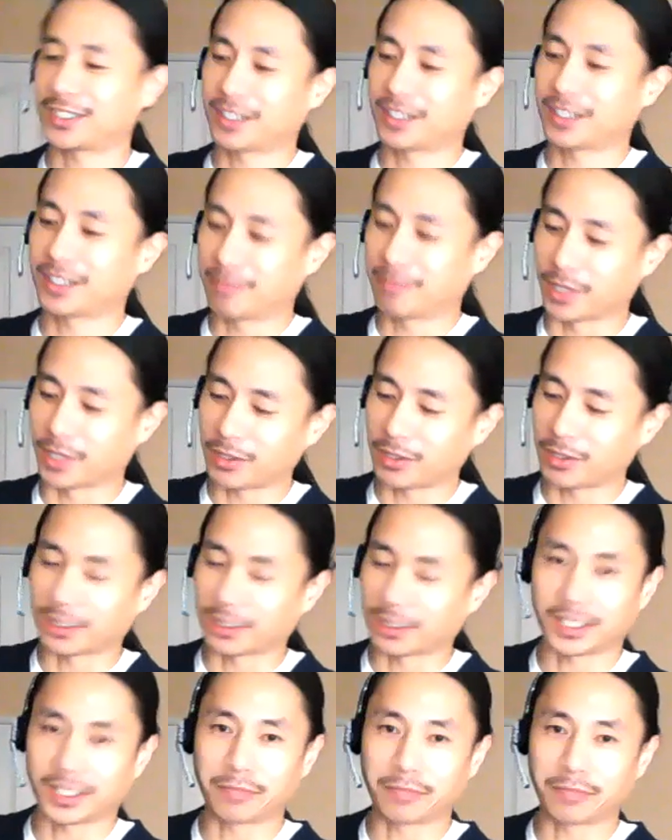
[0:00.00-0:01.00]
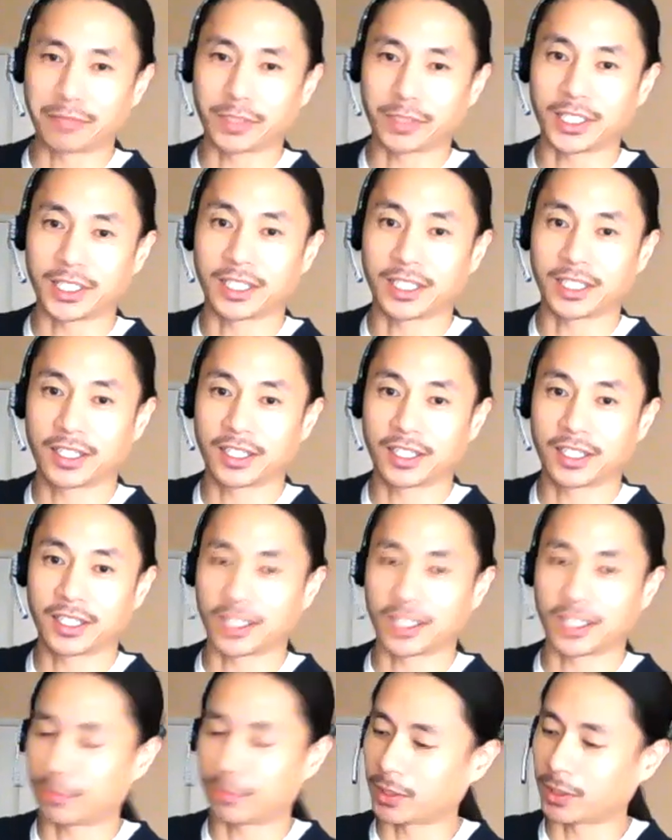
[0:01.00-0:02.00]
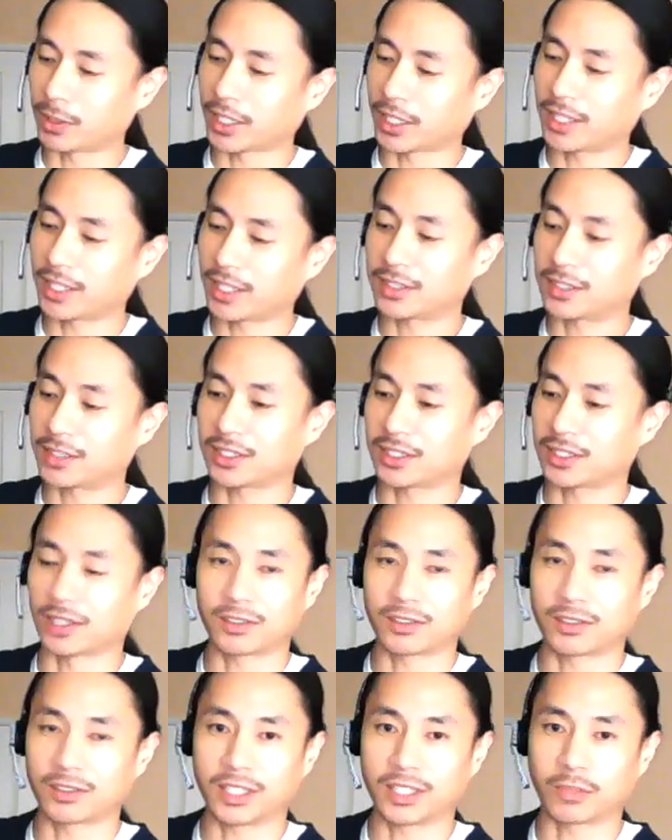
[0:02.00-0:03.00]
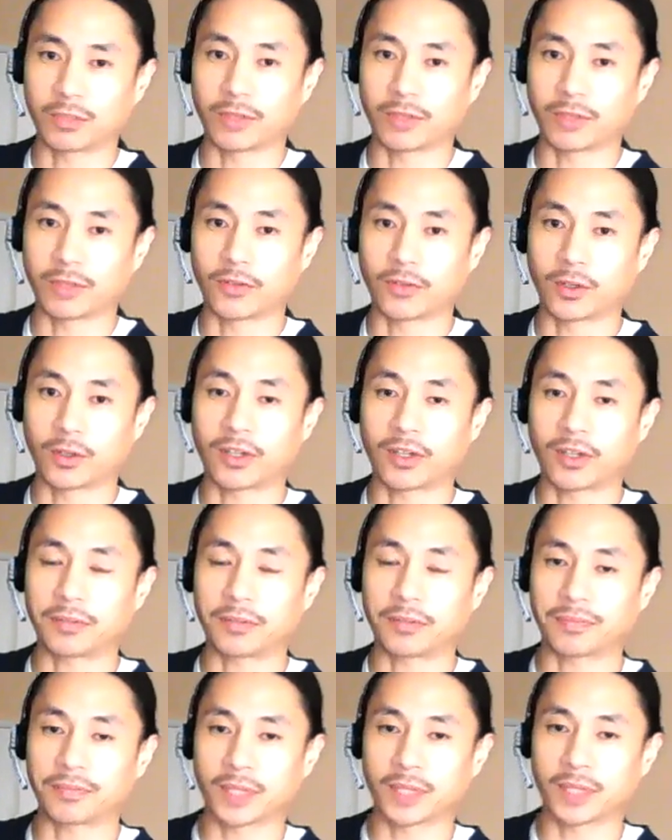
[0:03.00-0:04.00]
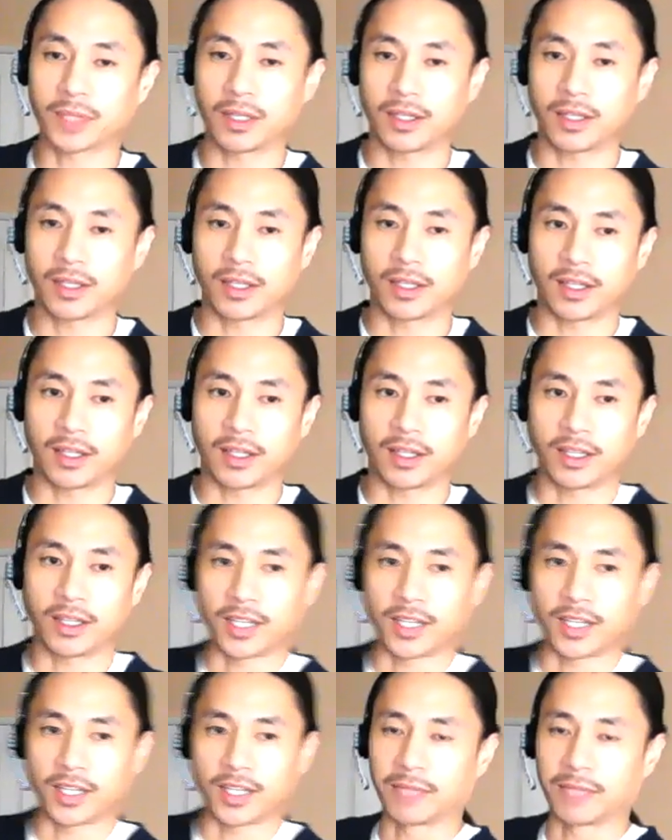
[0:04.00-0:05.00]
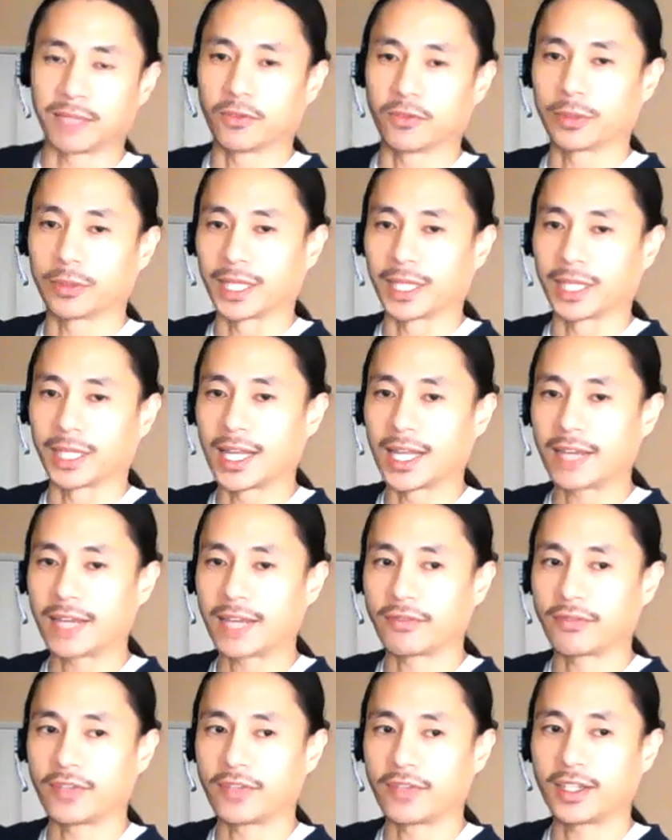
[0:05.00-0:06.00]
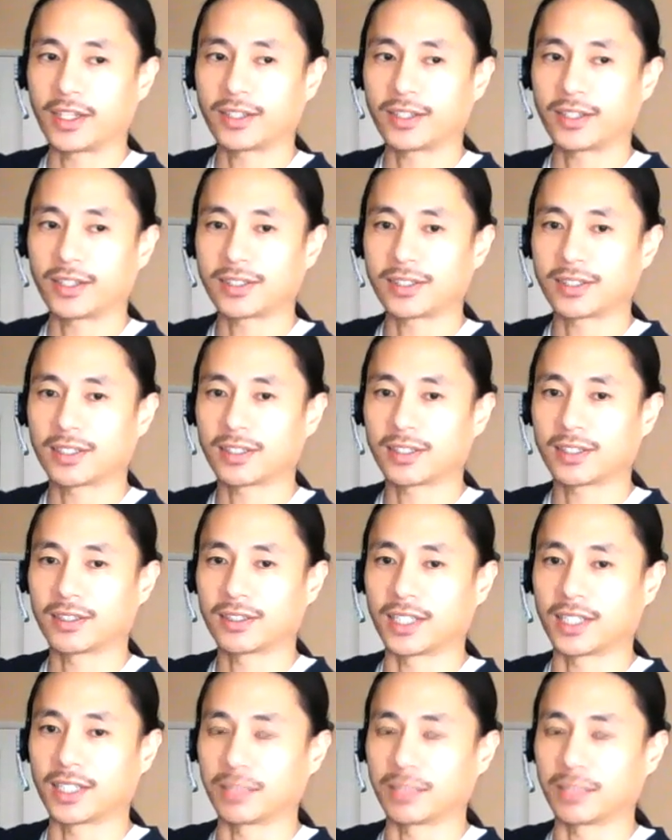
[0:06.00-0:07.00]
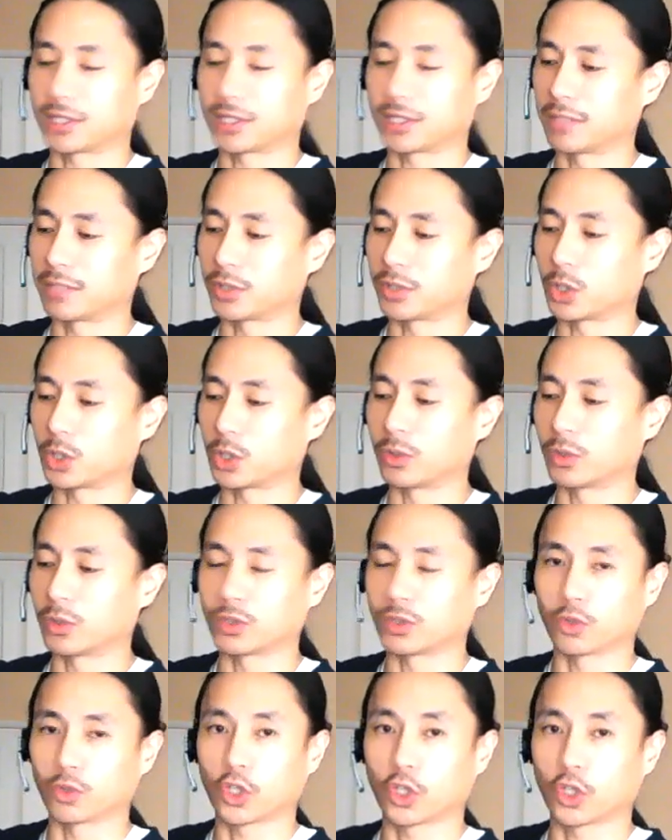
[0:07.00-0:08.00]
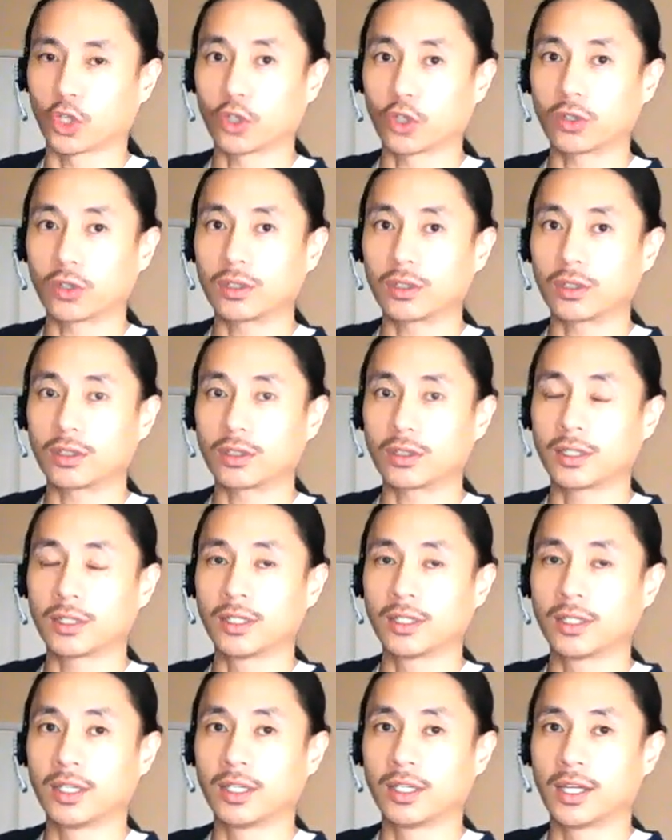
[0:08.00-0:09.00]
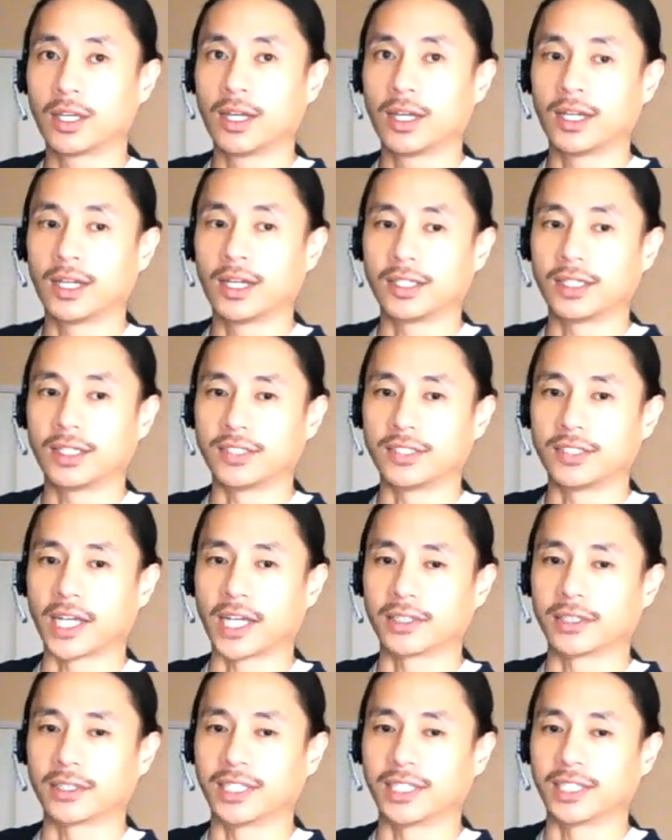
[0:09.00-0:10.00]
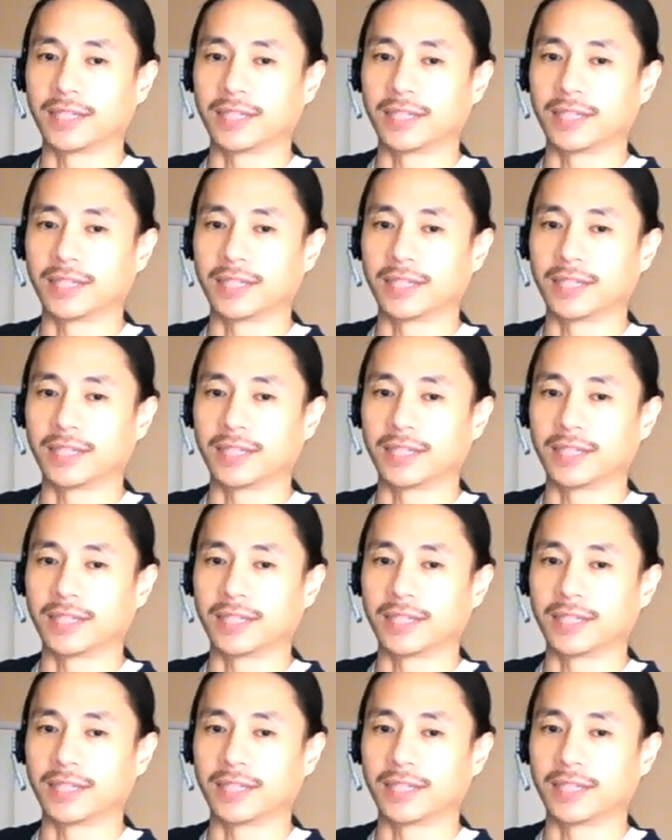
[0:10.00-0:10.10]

But you can simply cup your hands underneath one forearm, and I'm forming a light fist, and I'm simply going to curl down and up.